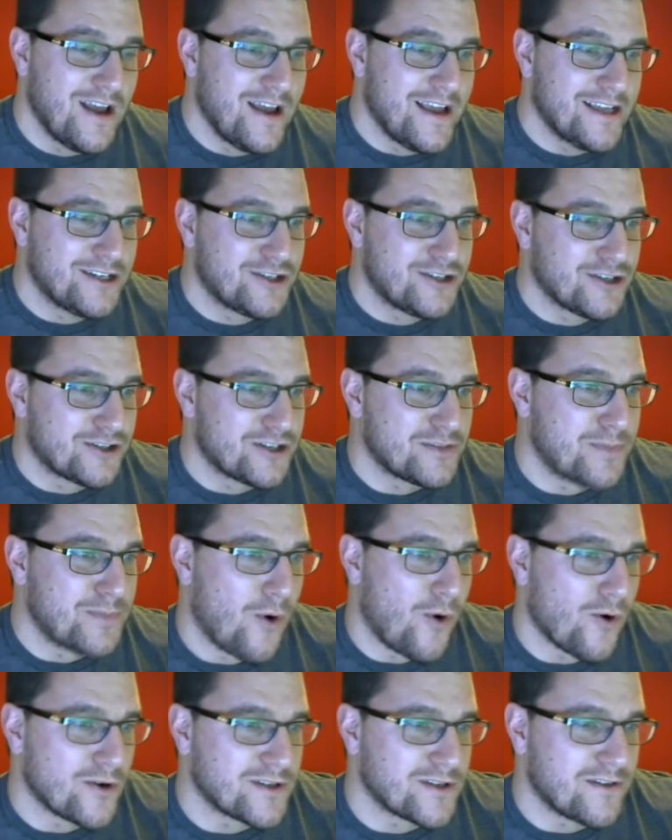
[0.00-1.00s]
is just as
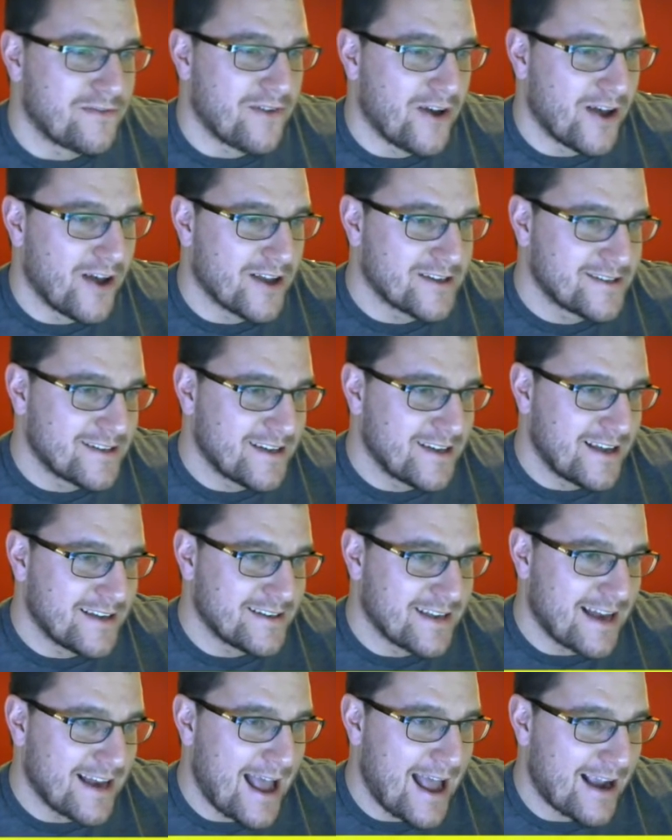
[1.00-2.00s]
poor as the first, and
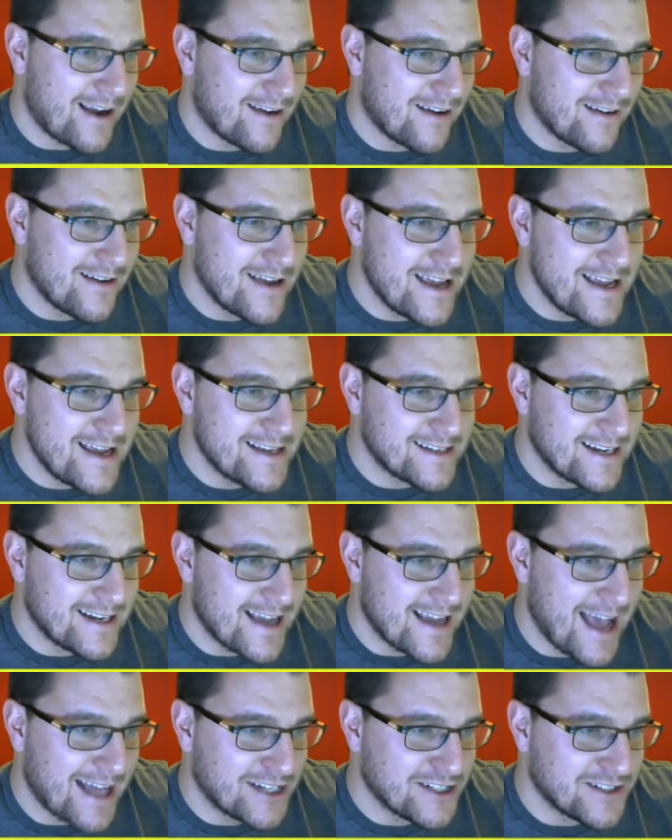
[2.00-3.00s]
Delac easily
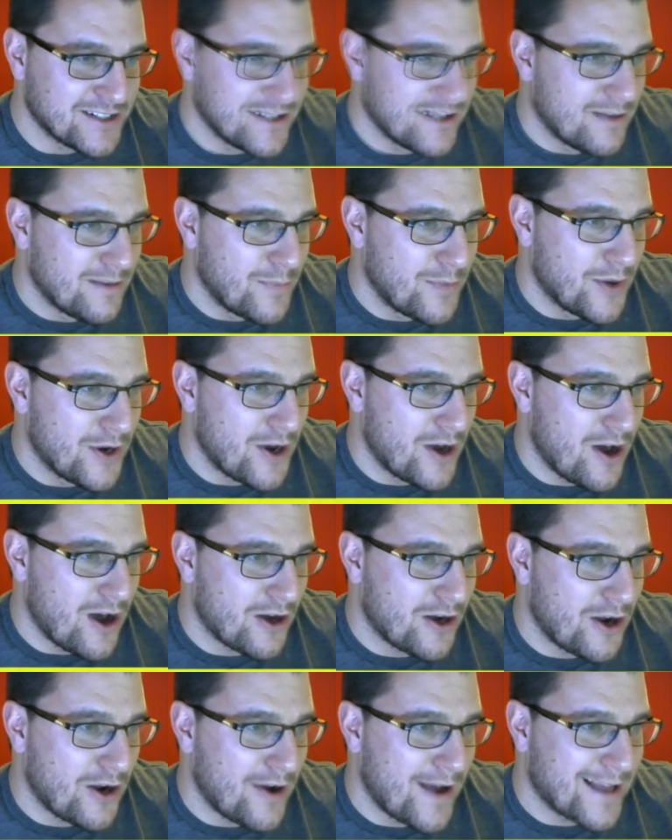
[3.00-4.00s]
catches it.
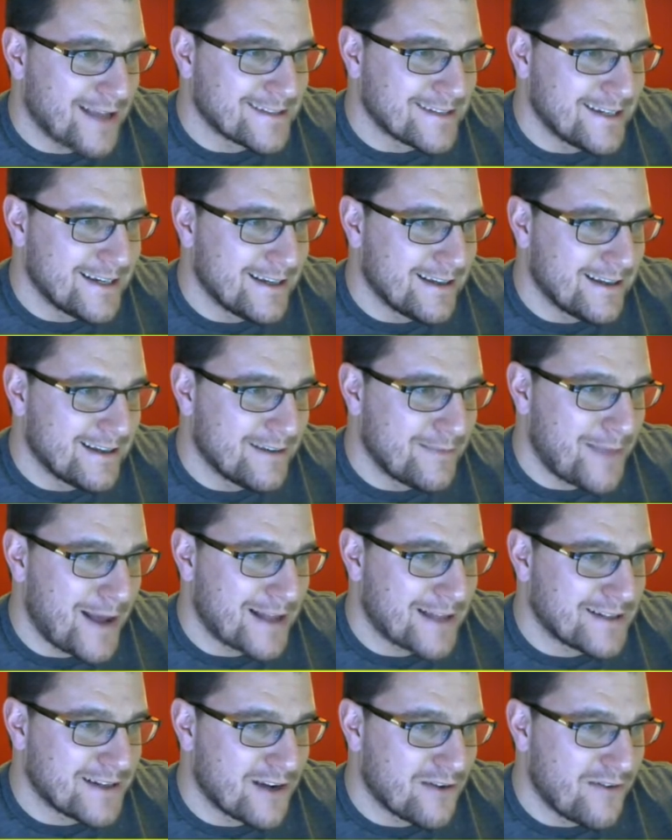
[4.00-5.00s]
Bernardo has it. Back
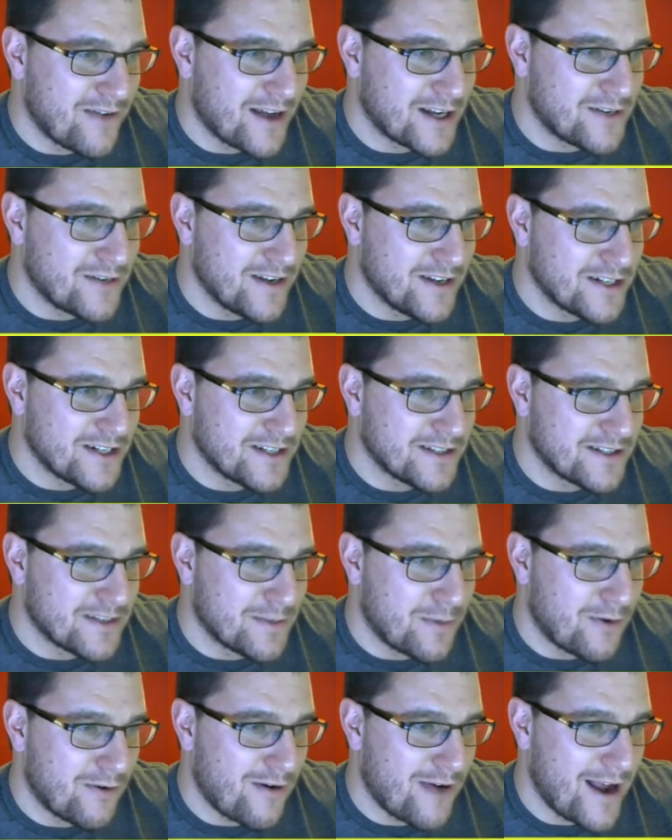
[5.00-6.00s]
to Kovacic, into
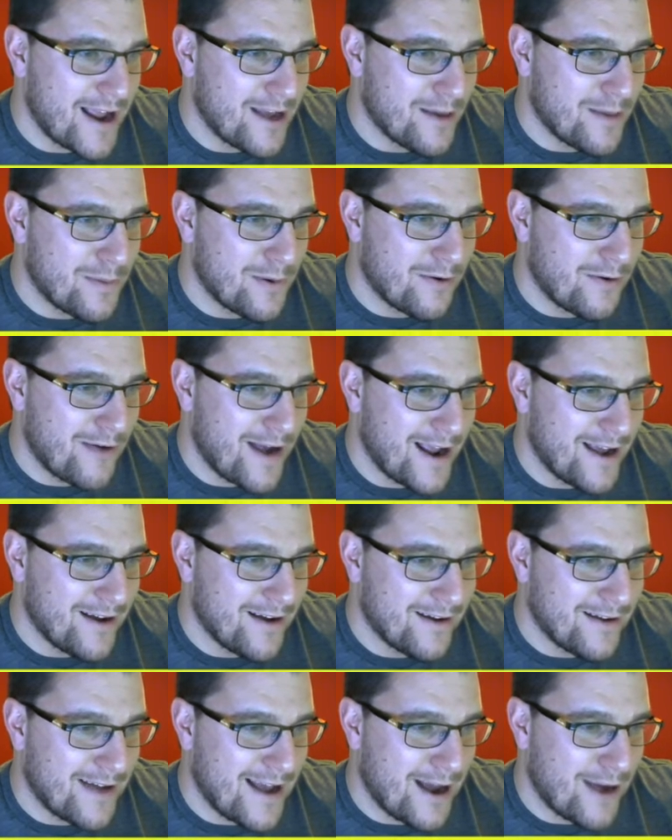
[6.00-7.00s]
Pereira.
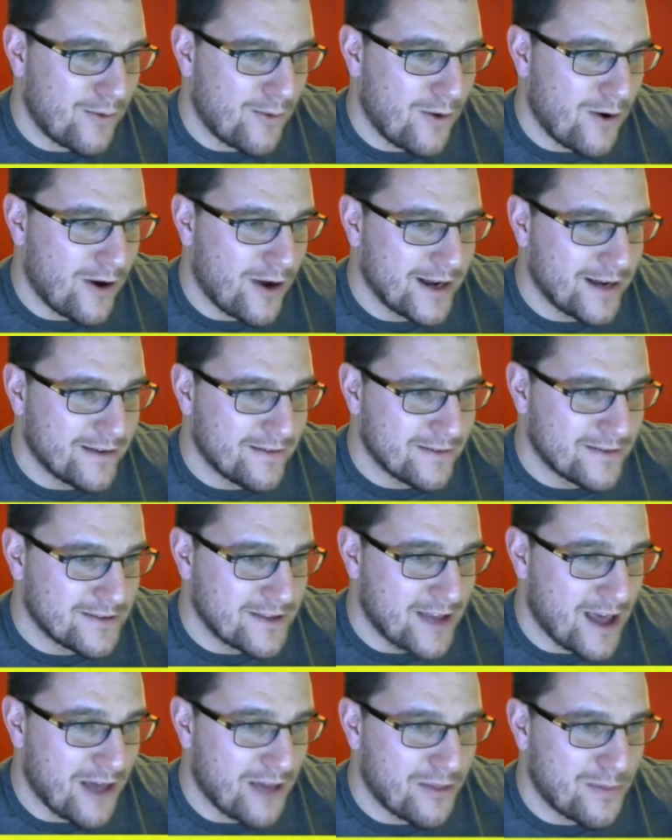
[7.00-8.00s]
Pereira out wide to the
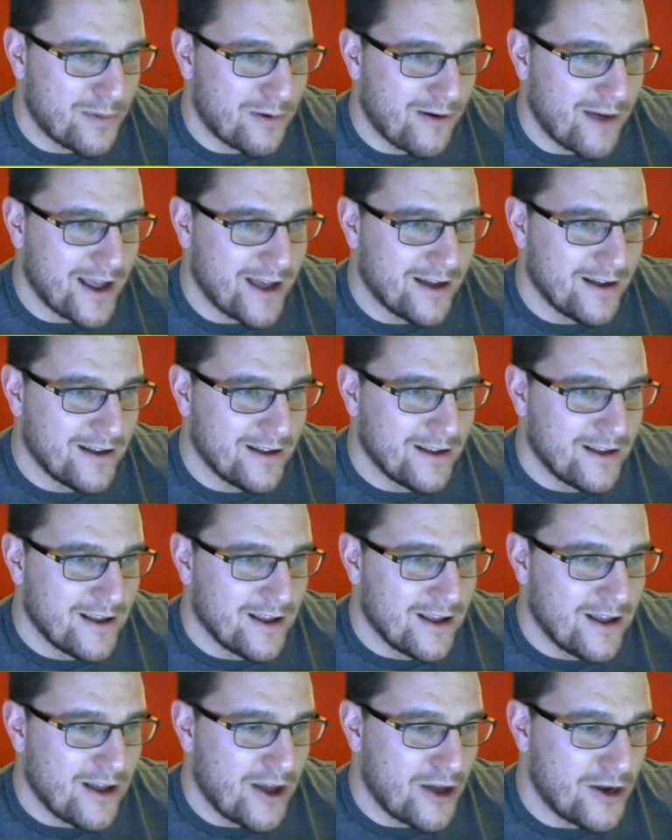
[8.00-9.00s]
other Pereira,
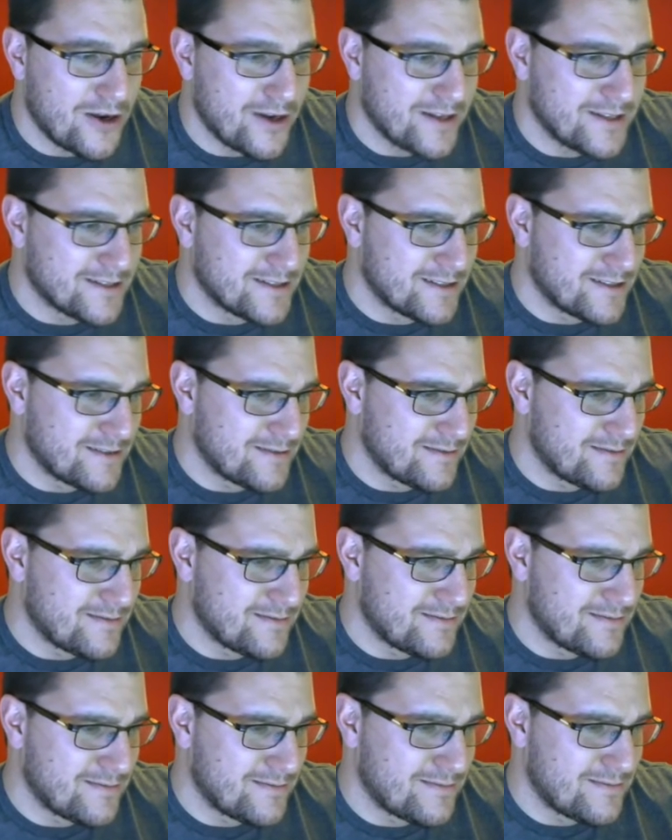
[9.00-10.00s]
and he's
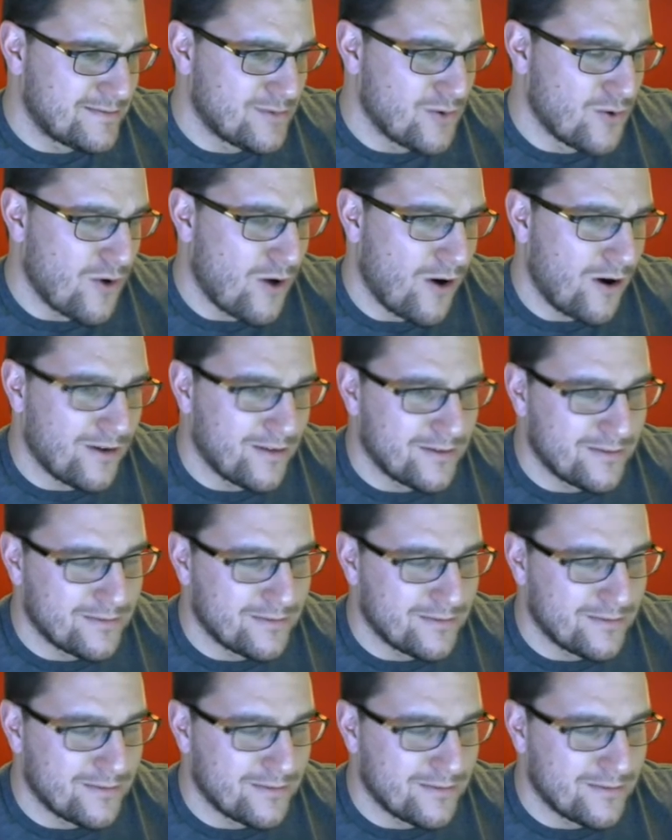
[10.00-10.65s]
whoa,